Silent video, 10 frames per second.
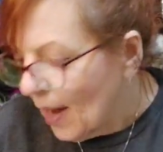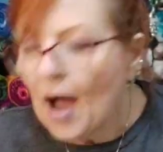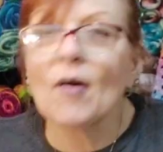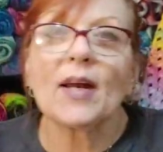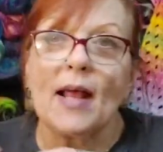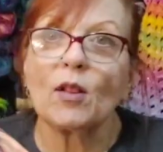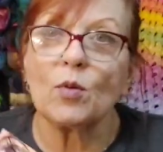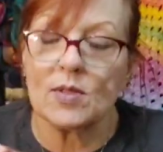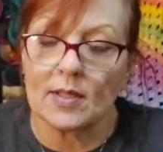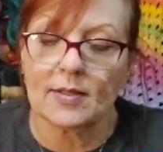How could I
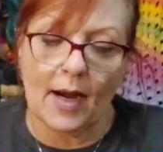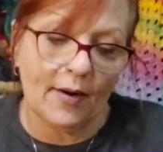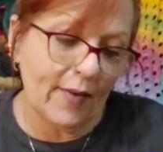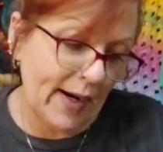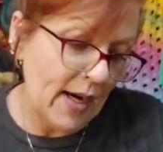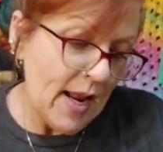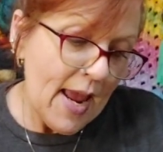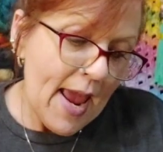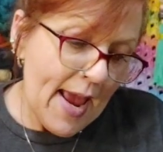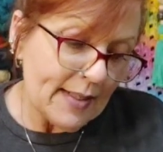lose this card, right?
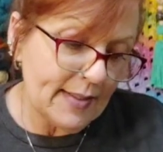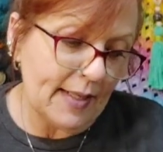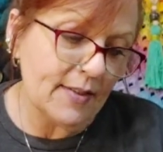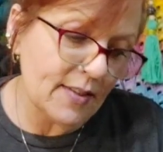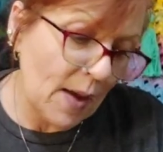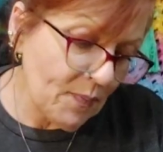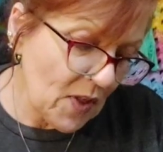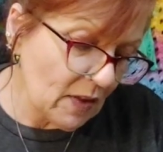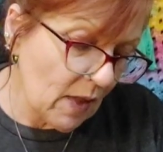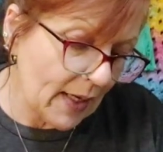It says
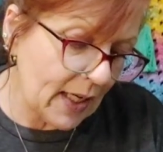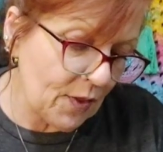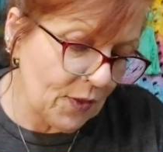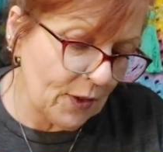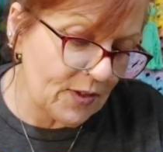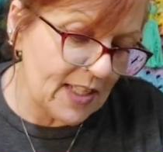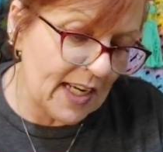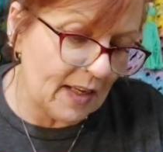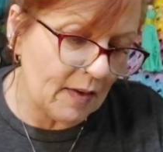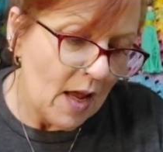something lucky
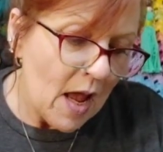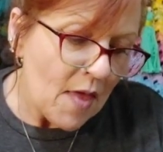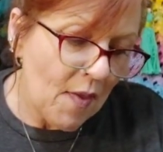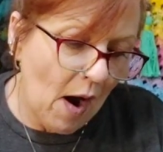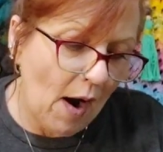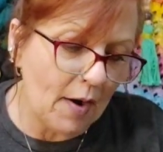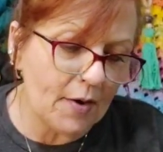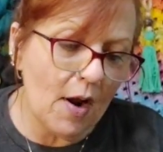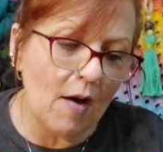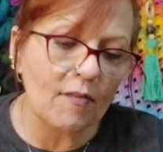13, the
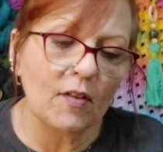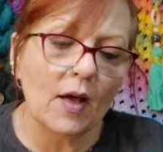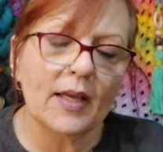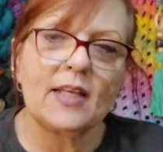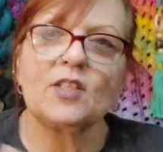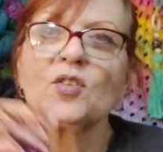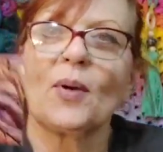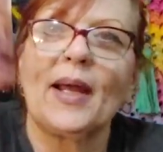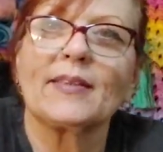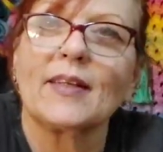art of Lucky
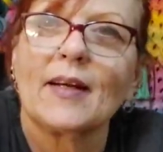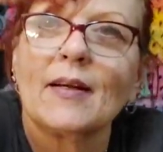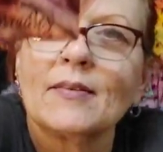Stradley.